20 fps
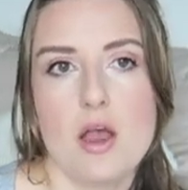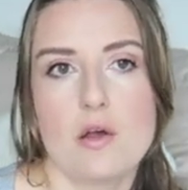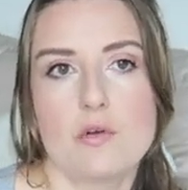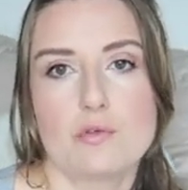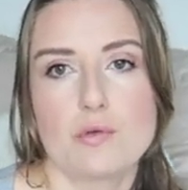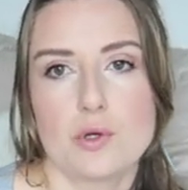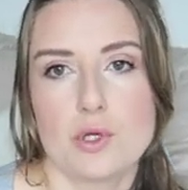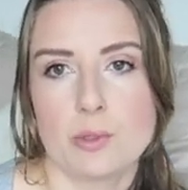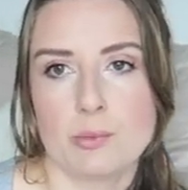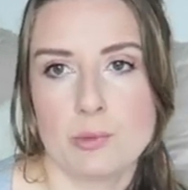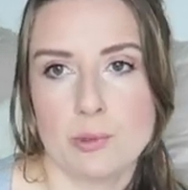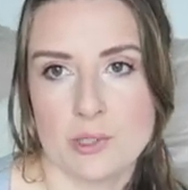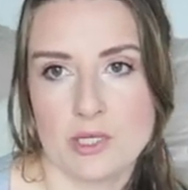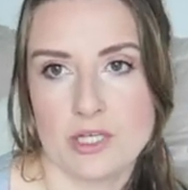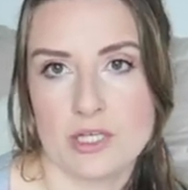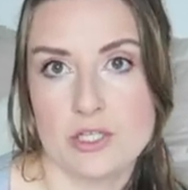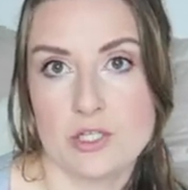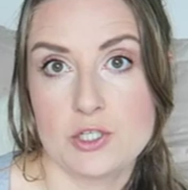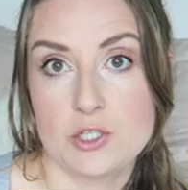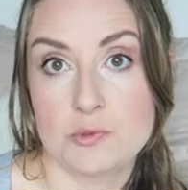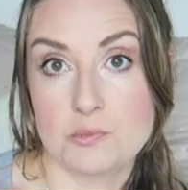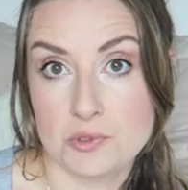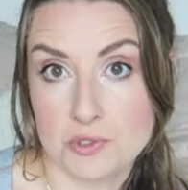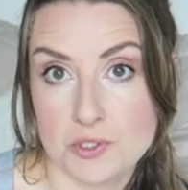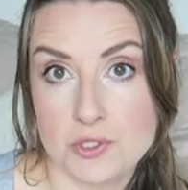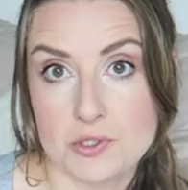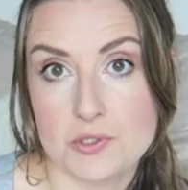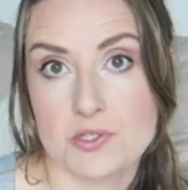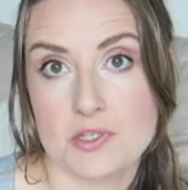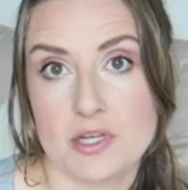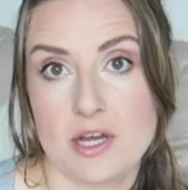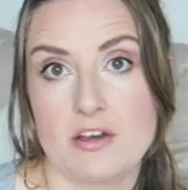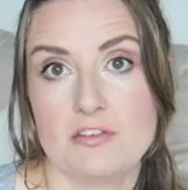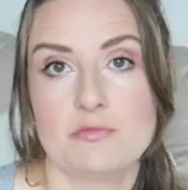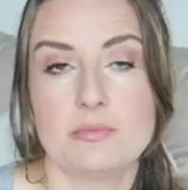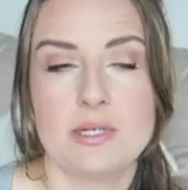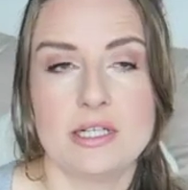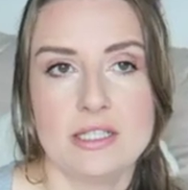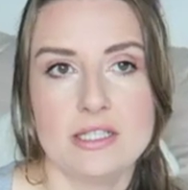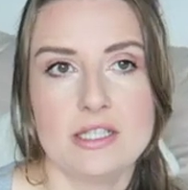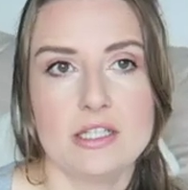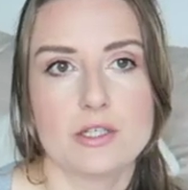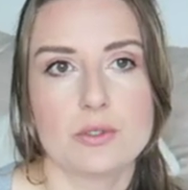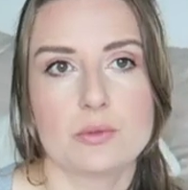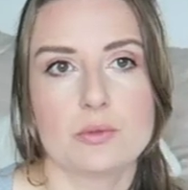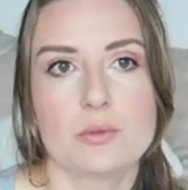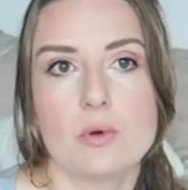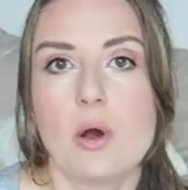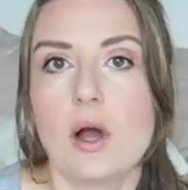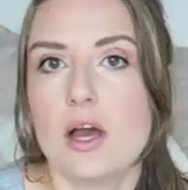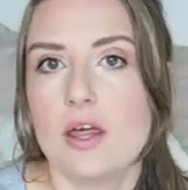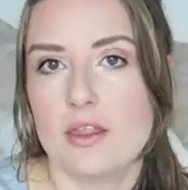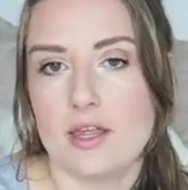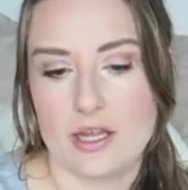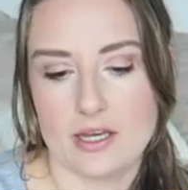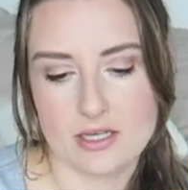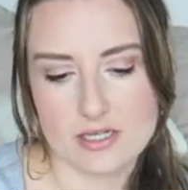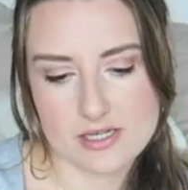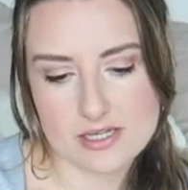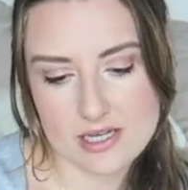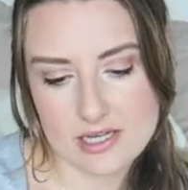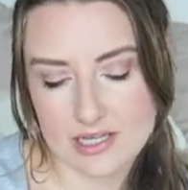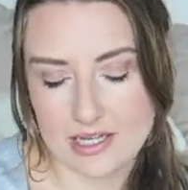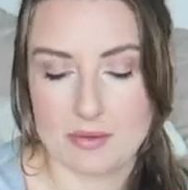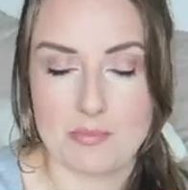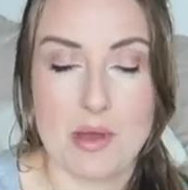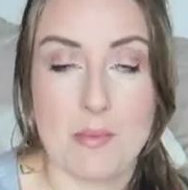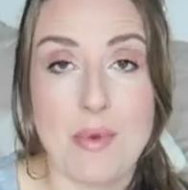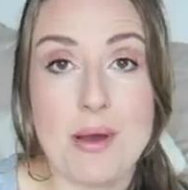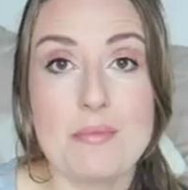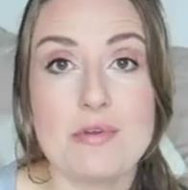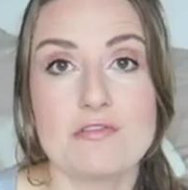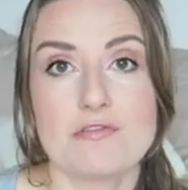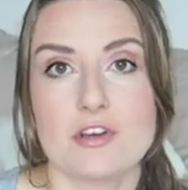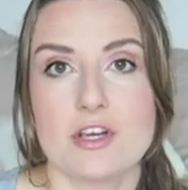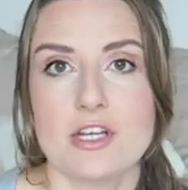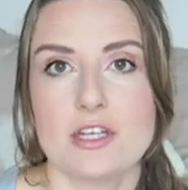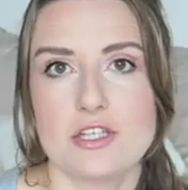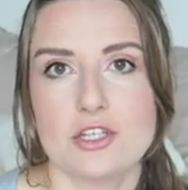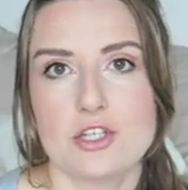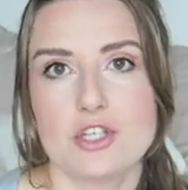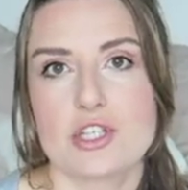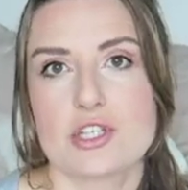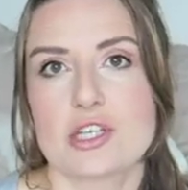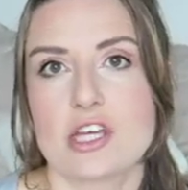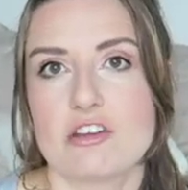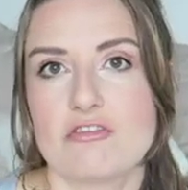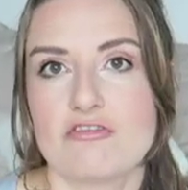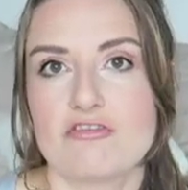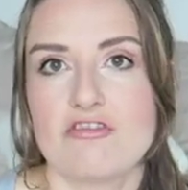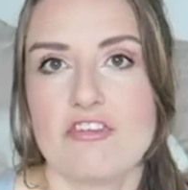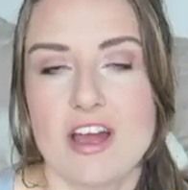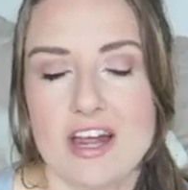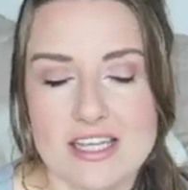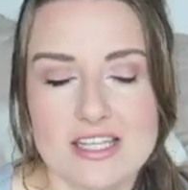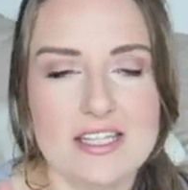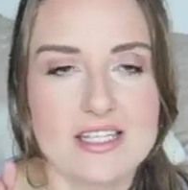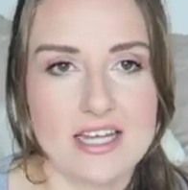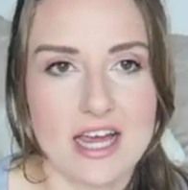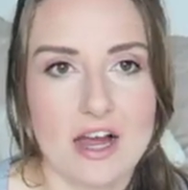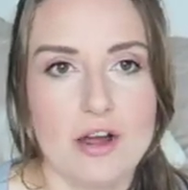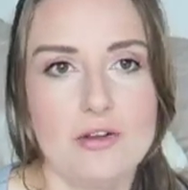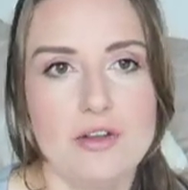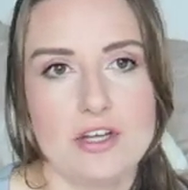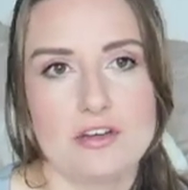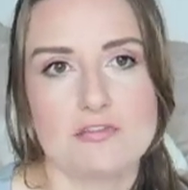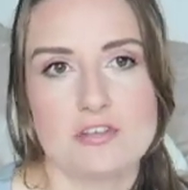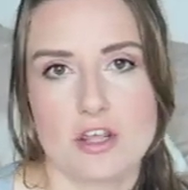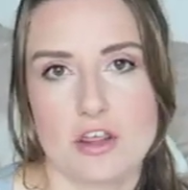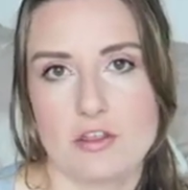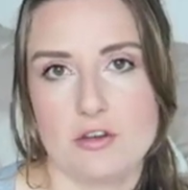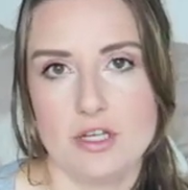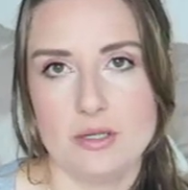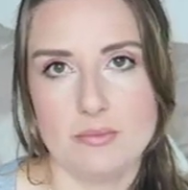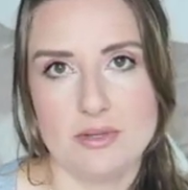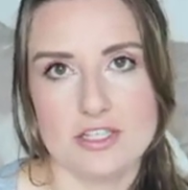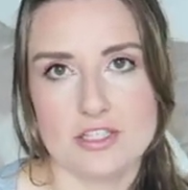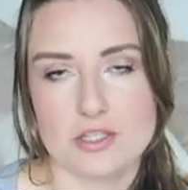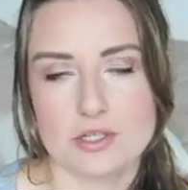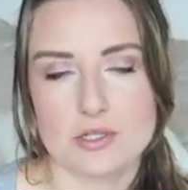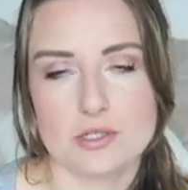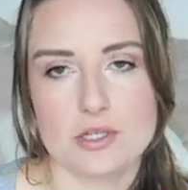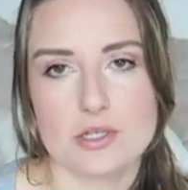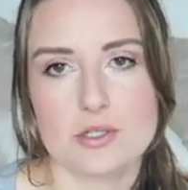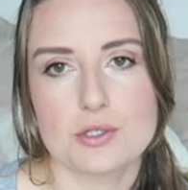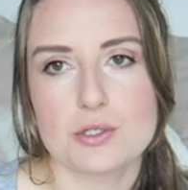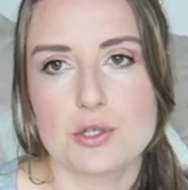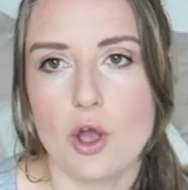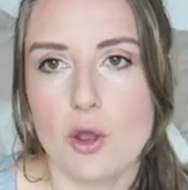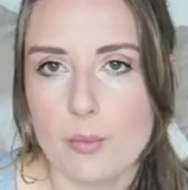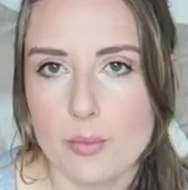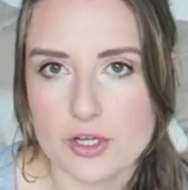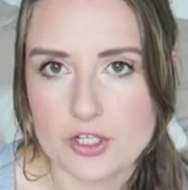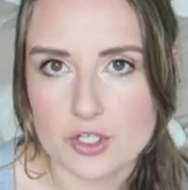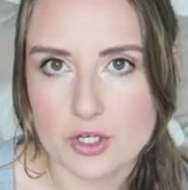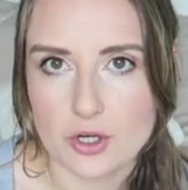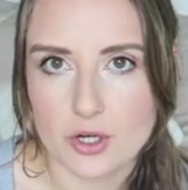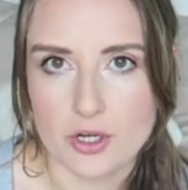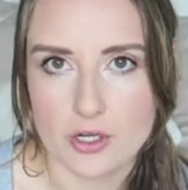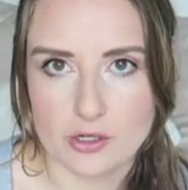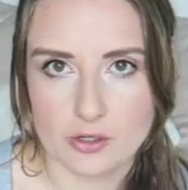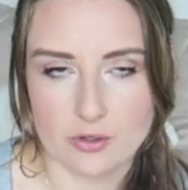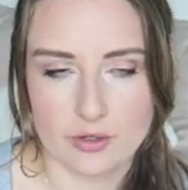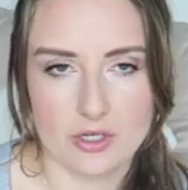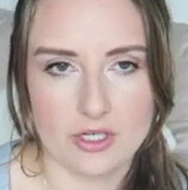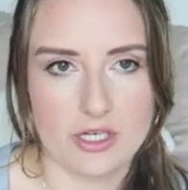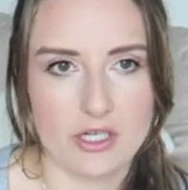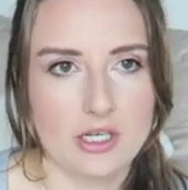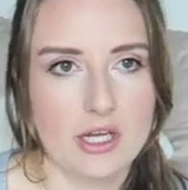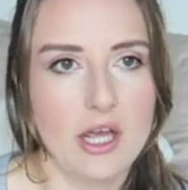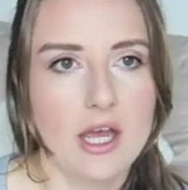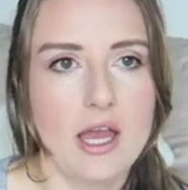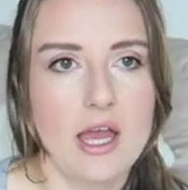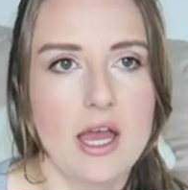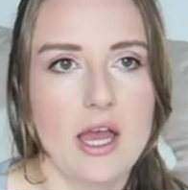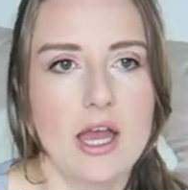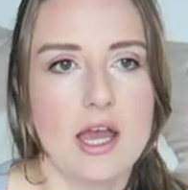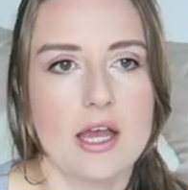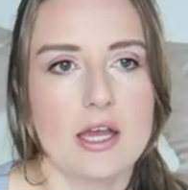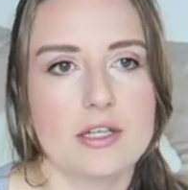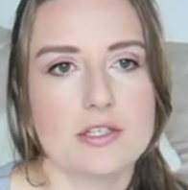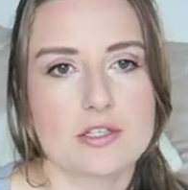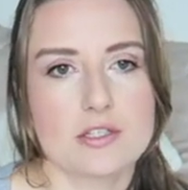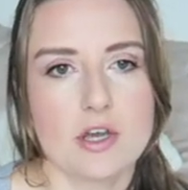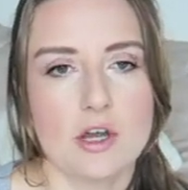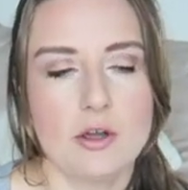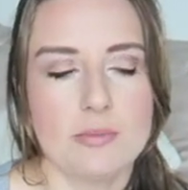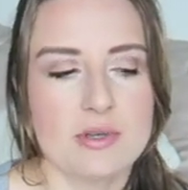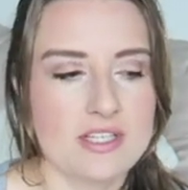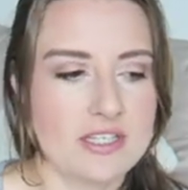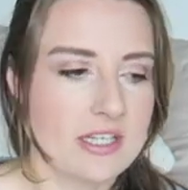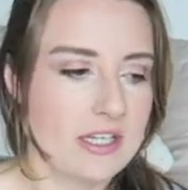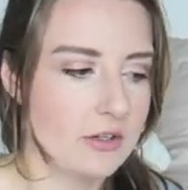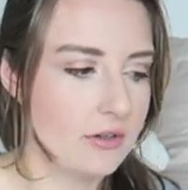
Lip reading: for your body to produce enough milk, or that, like my mummy friend, you just get run down after 3 months because there's so much going on and it's so busy.